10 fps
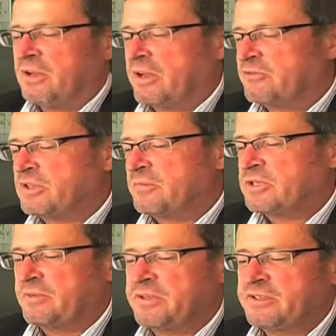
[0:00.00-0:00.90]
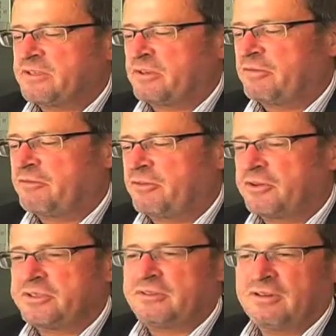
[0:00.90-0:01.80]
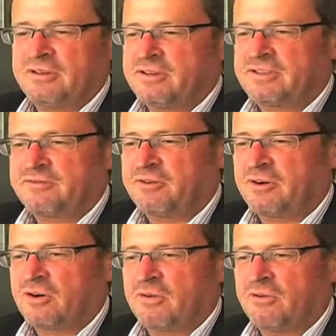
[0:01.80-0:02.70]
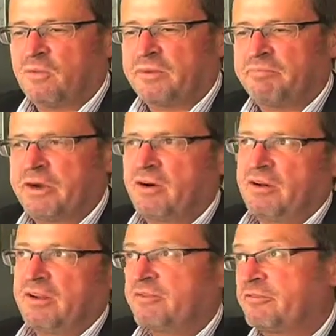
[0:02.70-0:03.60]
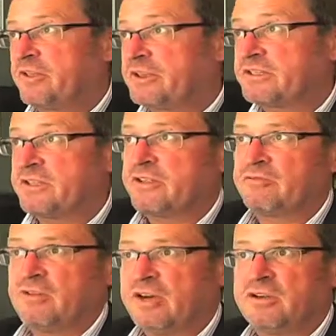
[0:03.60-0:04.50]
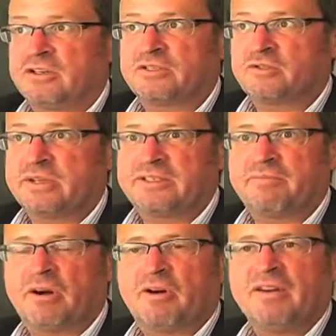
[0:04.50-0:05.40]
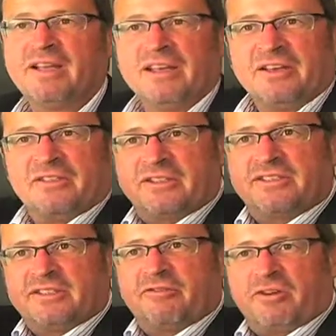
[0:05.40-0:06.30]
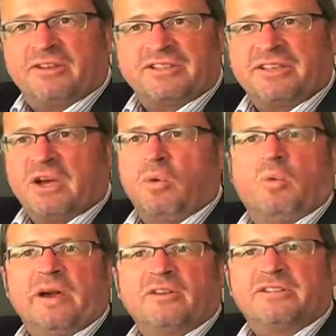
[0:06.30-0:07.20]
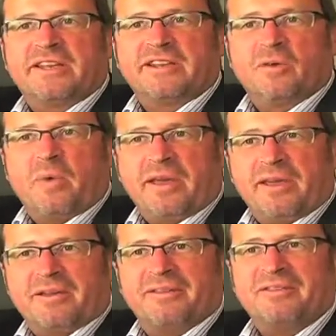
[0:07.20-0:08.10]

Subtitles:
have some expenses of $30 for one barrel, if they sell it for 120 barrel, this difference, why not take it away?